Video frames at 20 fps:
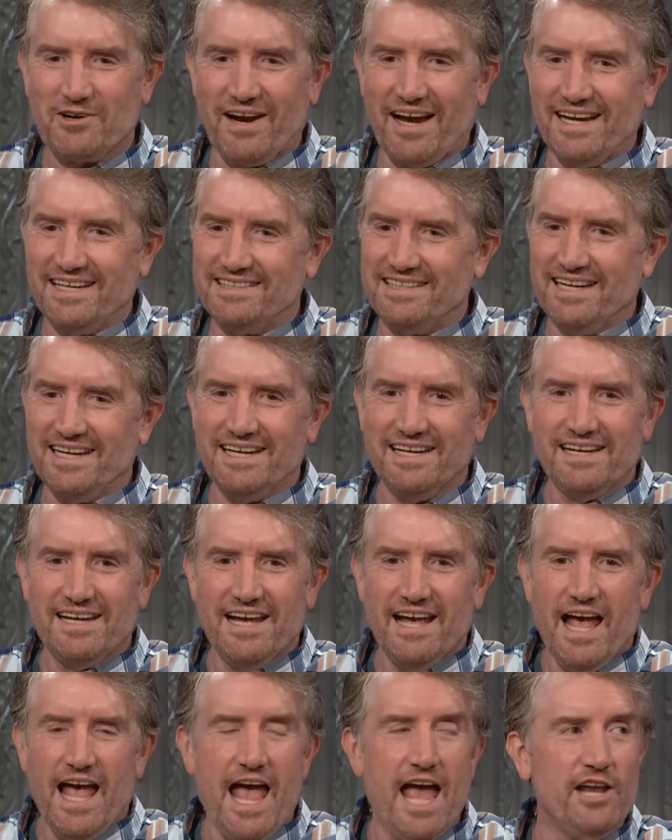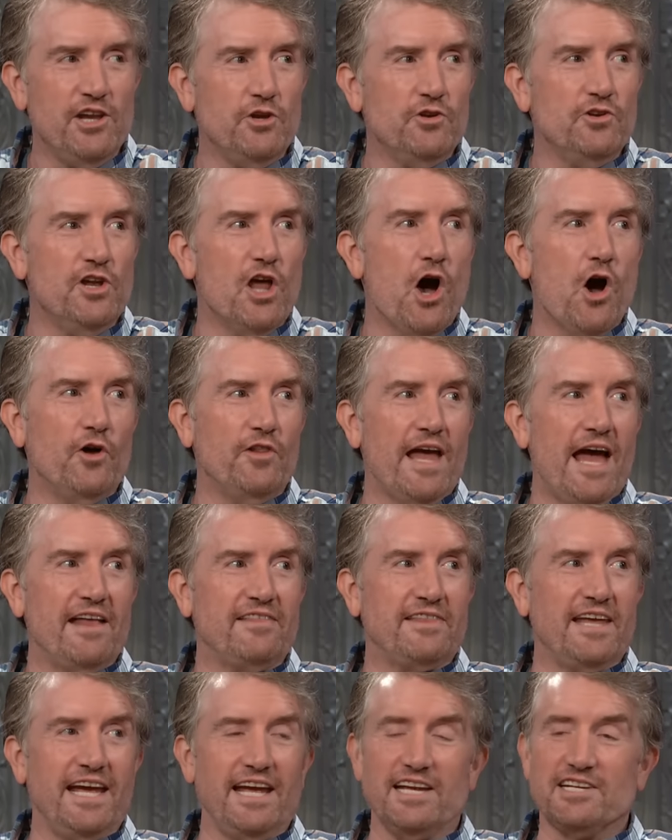Crazy. And you know that
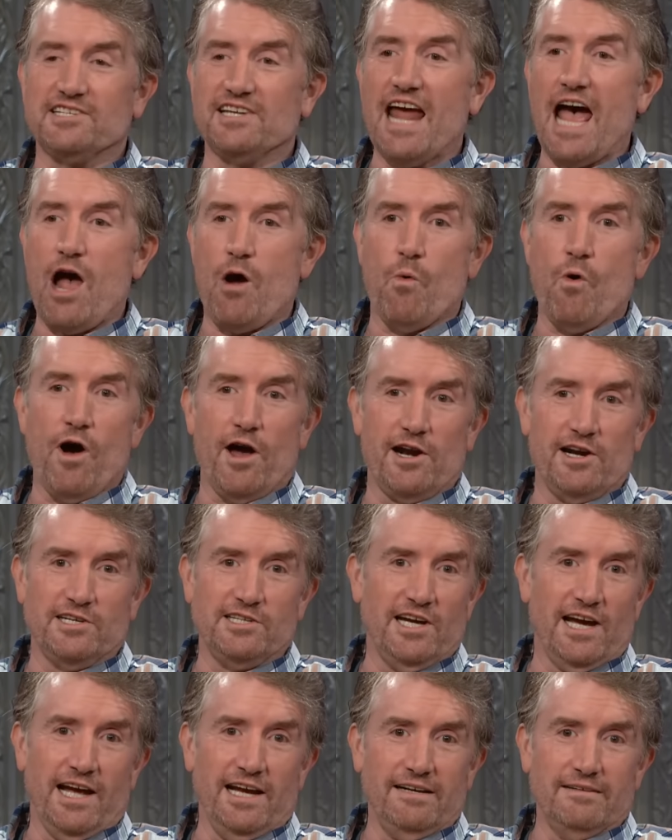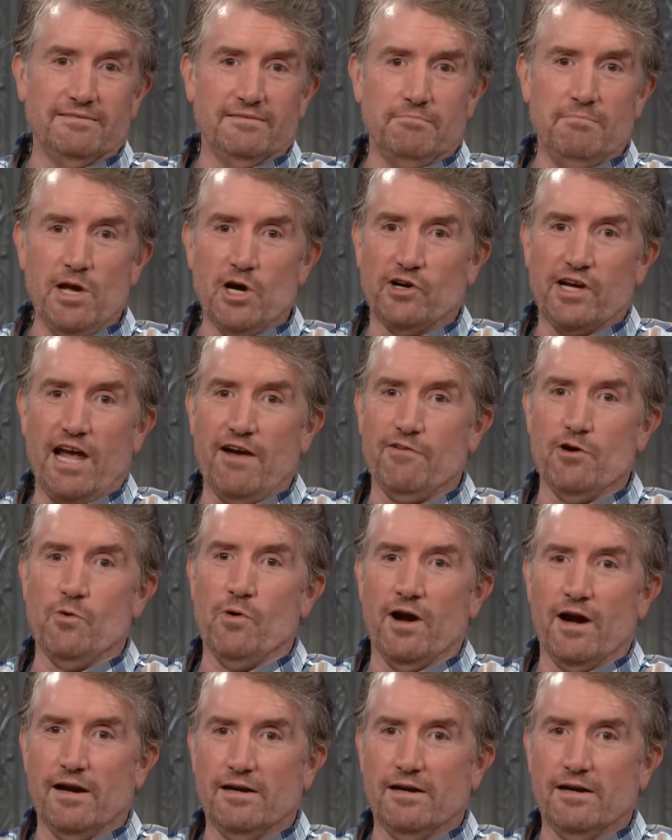thing is not watertight. Milk everywhere.